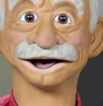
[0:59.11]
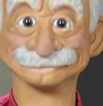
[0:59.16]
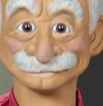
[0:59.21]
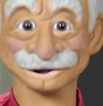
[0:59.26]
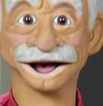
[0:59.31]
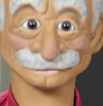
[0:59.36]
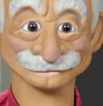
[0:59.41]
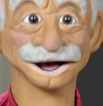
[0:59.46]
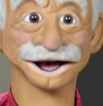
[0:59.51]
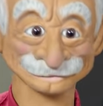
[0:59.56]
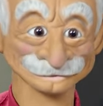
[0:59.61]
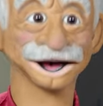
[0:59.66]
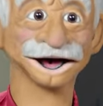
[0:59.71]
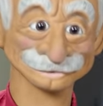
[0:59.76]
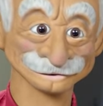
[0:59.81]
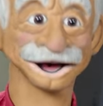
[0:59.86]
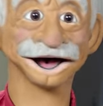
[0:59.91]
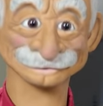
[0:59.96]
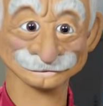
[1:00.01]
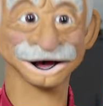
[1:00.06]
I have
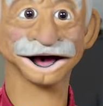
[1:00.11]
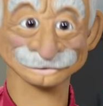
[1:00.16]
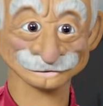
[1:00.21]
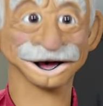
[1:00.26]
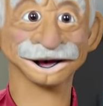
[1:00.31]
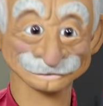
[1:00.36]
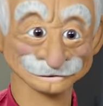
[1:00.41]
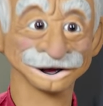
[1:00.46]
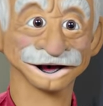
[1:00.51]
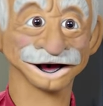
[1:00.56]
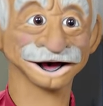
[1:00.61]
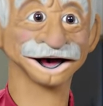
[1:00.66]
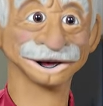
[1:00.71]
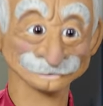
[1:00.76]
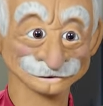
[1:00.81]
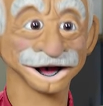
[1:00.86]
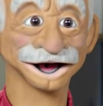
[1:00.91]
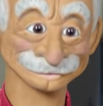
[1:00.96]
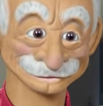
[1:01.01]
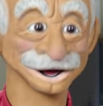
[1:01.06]
some right here.
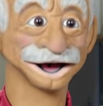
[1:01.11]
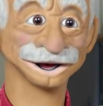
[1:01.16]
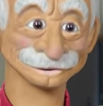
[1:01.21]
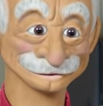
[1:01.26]
Elephant